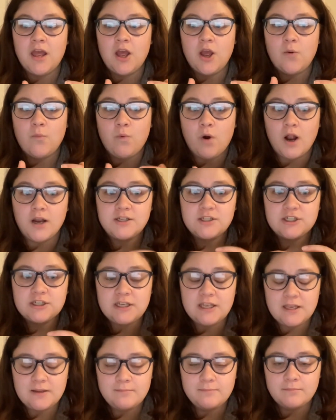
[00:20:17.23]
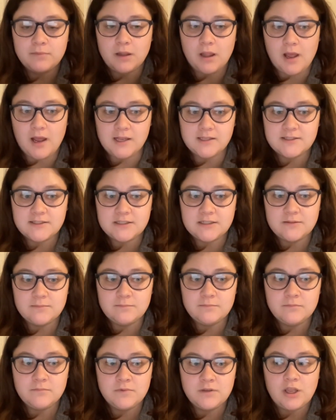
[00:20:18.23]
watching him
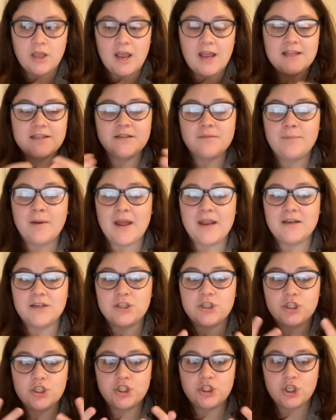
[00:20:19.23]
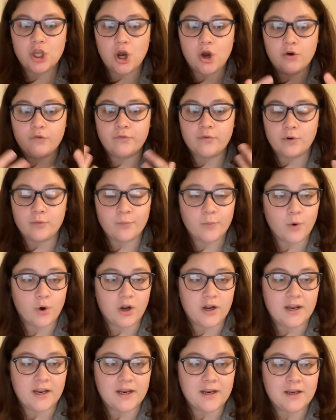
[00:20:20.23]
blossom has been so
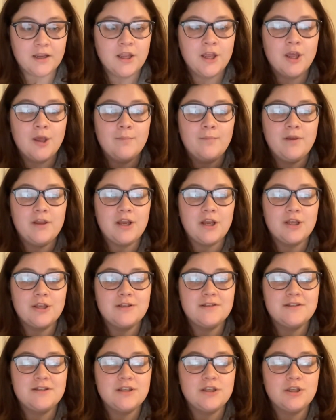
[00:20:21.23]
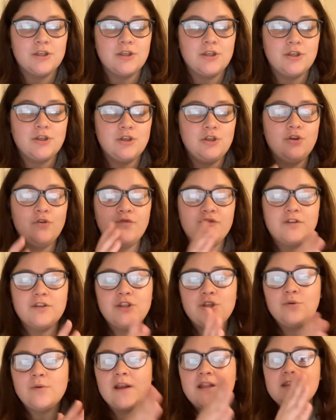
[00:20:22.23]
rewarding because you've
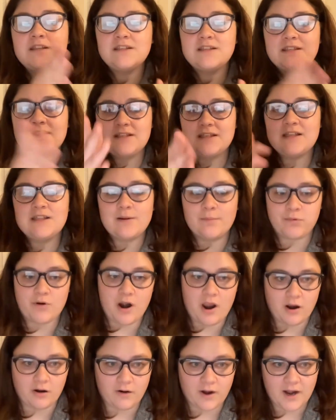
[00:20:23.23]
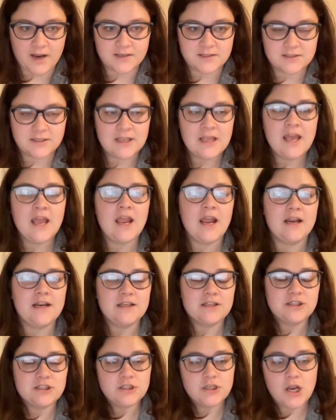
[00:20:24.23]
you get to see the progress and
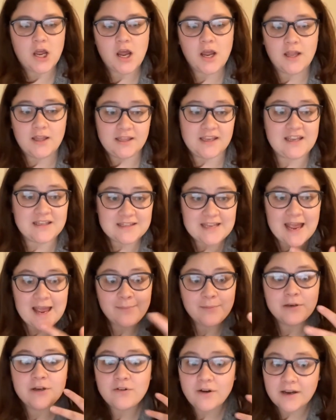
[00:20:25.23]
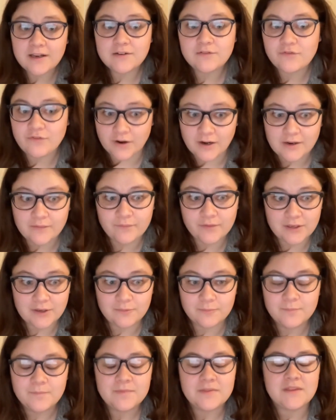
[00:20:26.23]
it's not like it's happening right in front of
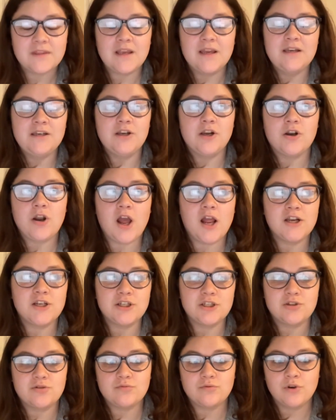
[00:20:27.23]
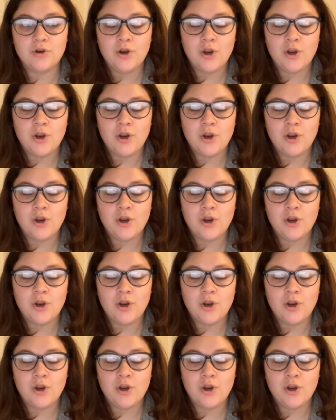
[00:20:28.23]
you and you're not just